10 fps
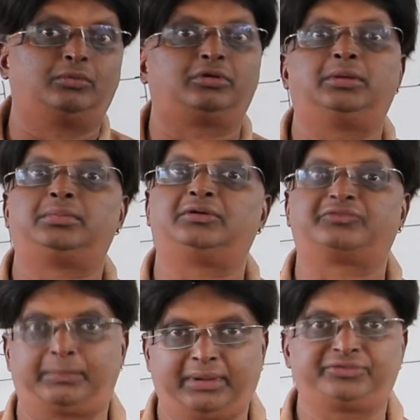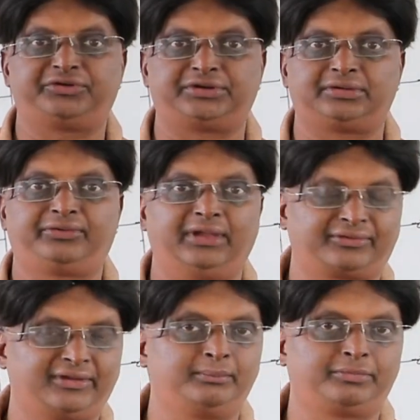more number of capacitors, the
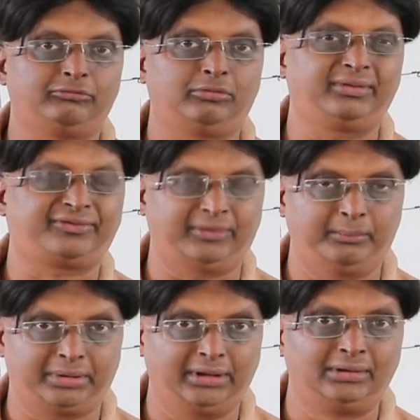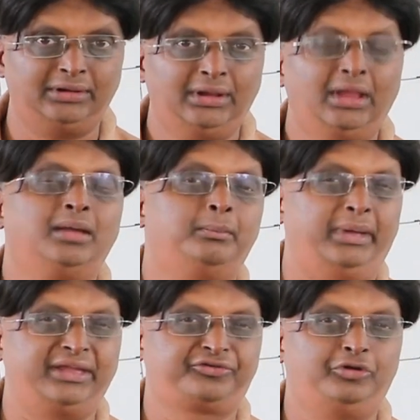example will be simpler.
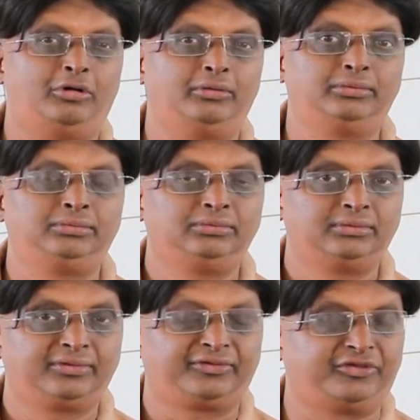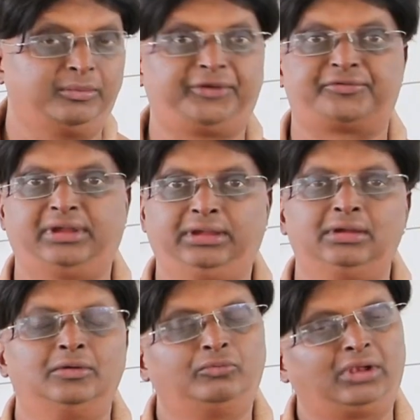Based on
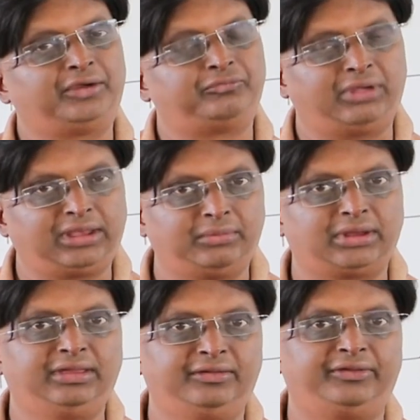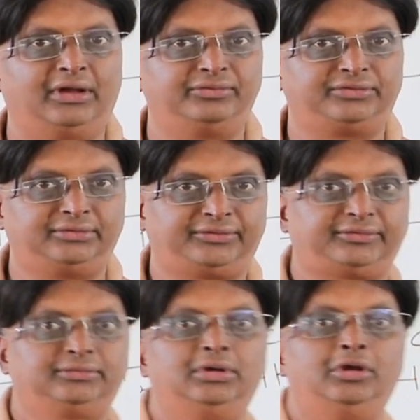symmetry, we'll get very, very easy
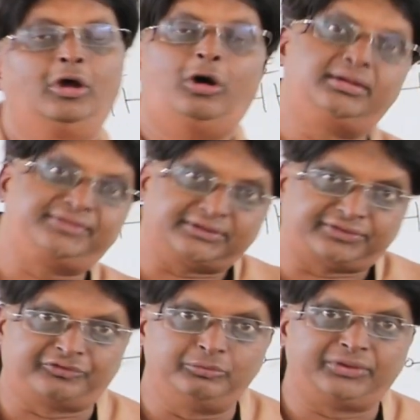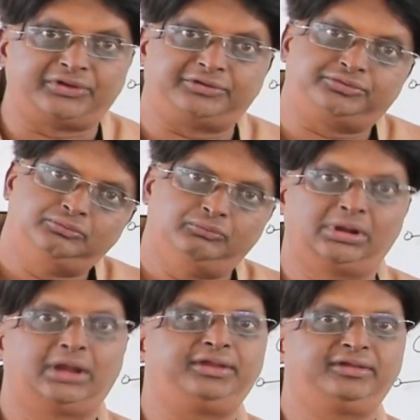answers. Or successive methods,
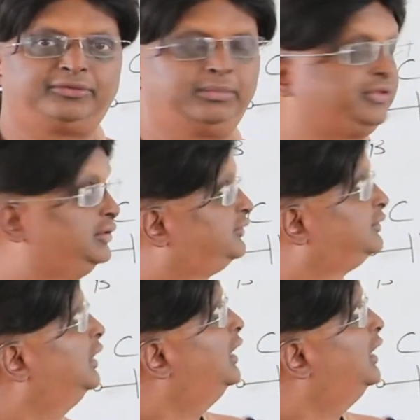we'll get easy methods.